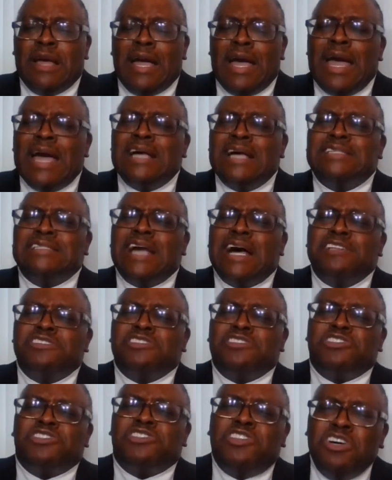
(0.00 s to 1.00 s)
as I
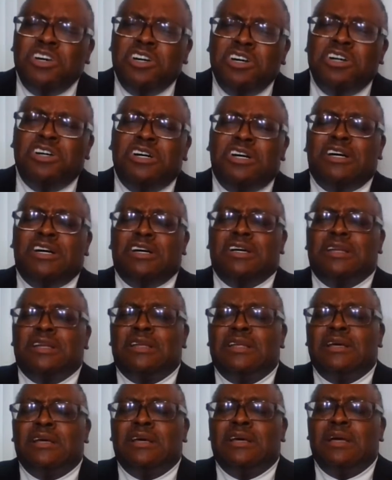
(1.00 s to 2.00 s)
stood
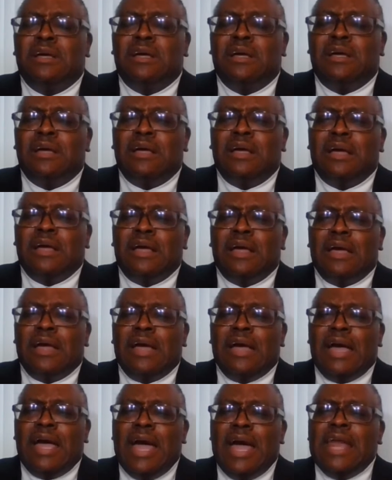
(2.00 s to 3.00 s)

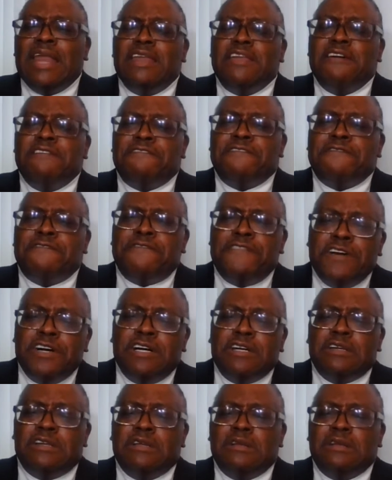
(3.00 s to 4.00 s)
at the
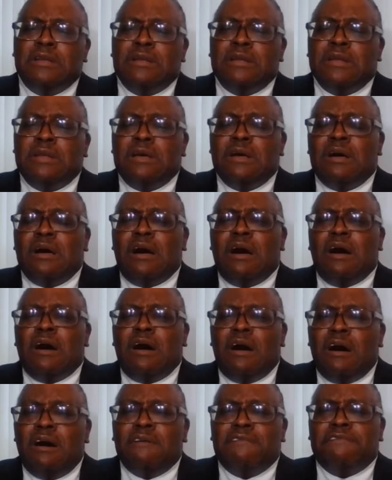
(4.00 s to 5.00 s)
foot
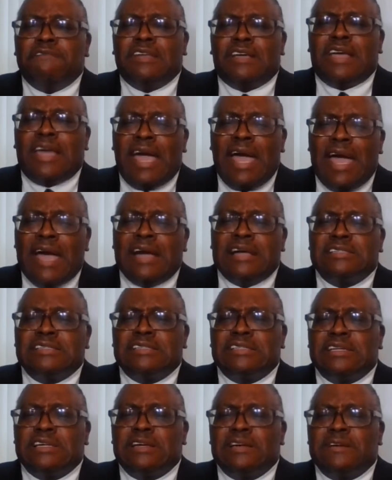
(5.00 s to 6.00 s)
of the casket,